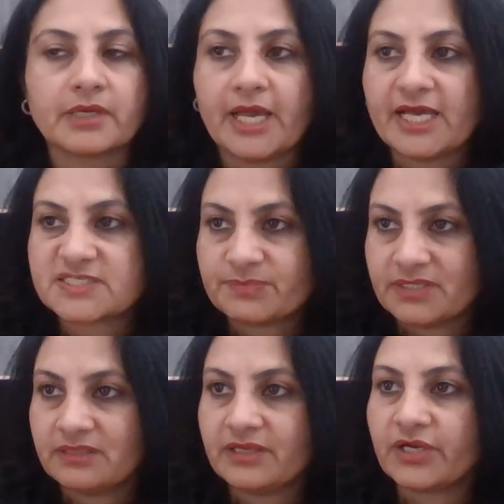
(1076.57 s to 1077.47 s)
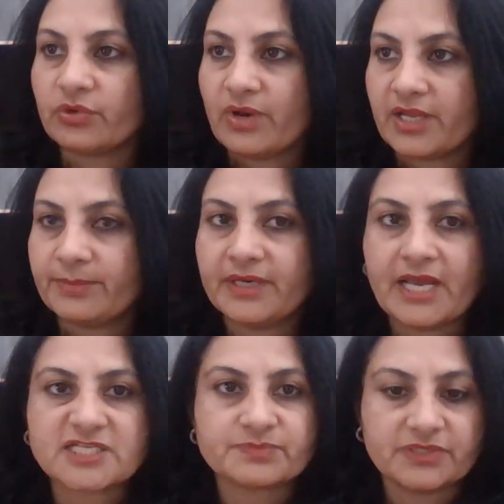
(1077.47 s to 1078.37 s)
as per their requirement,
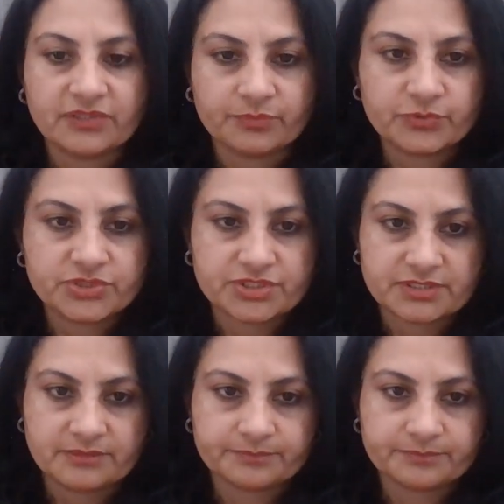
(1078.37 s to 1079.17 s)
as per their position.